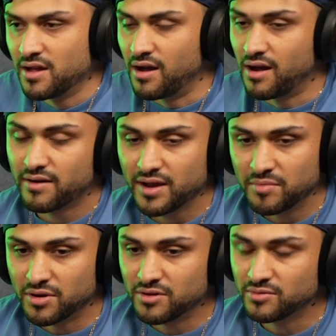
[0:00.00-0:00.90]
all right,
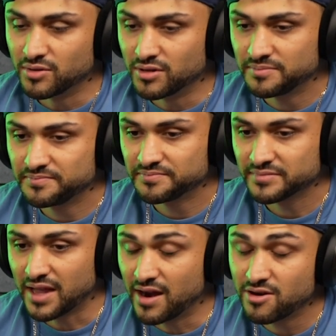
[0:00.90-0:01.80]
bro. Well,
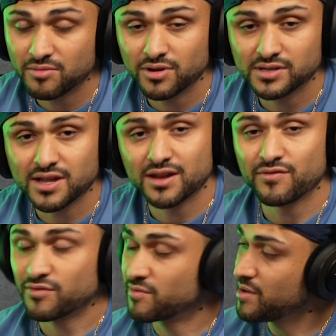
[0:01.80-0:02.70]
I don't know, bro. That's kind
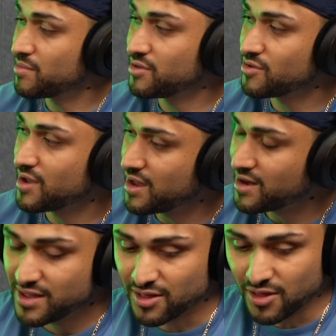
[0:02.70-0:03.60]
of it for me, brother. You got
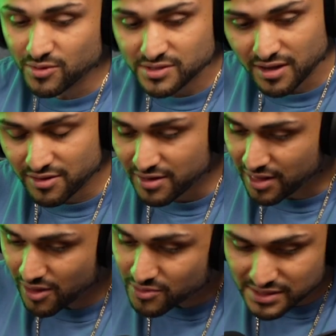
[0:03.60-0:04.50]
any other
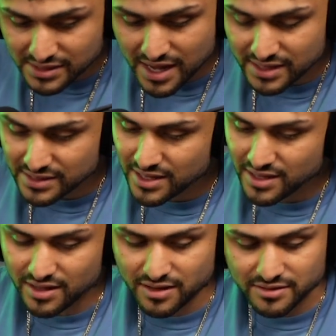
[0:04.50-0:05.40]
closing thoughts?
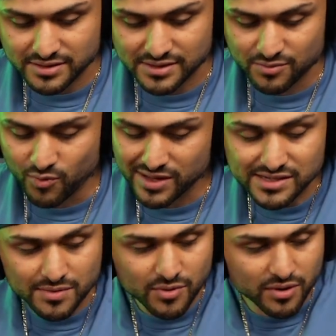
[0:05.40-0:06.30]
Any other
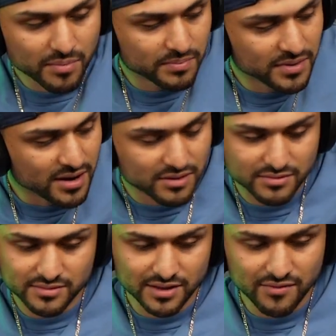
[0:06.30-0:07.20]
wisdom you want to
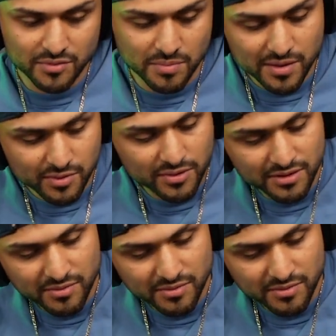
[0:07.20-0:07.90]
leave the people with,